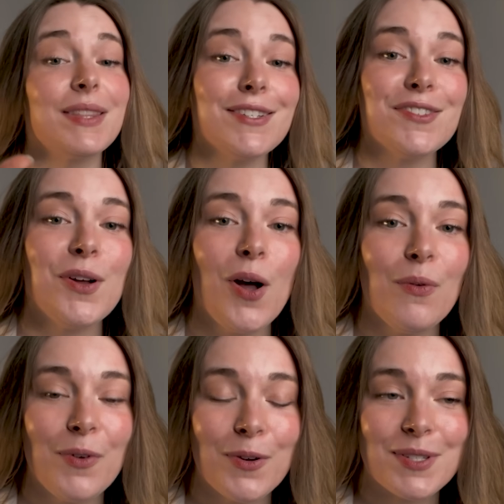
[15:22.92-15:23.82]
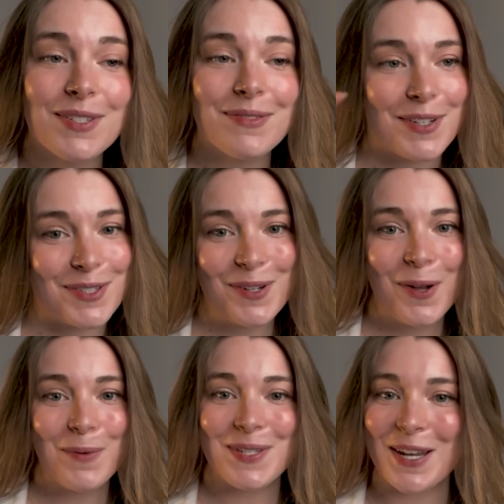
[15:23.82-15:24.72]
there's still hope, folks. There's still
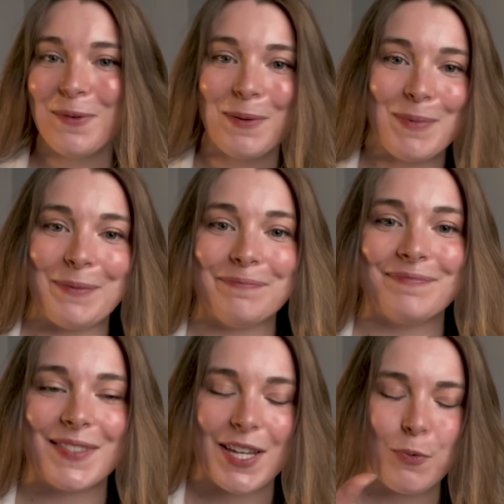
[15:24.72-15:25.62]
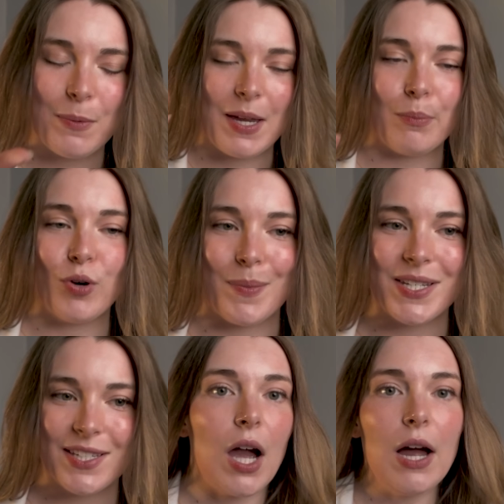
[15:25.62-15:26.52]
hope. Stay with me. Stay with me, I
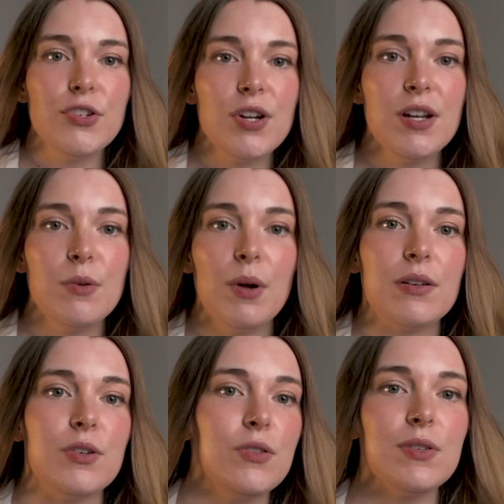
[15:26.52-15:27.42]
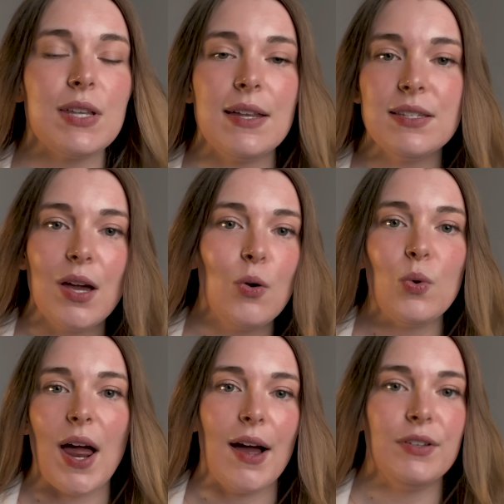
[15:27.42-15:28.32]
promise. Contrary to what Google's SEO
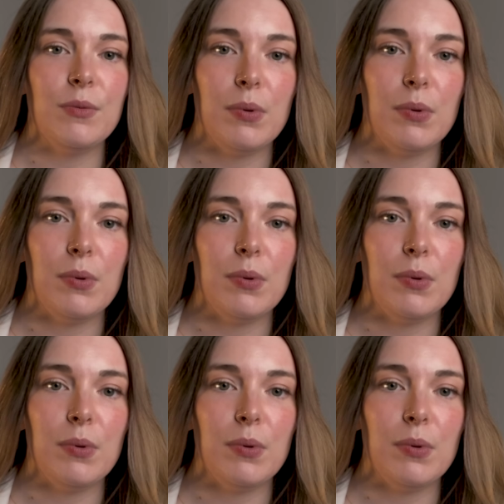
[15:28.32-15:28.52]
would have you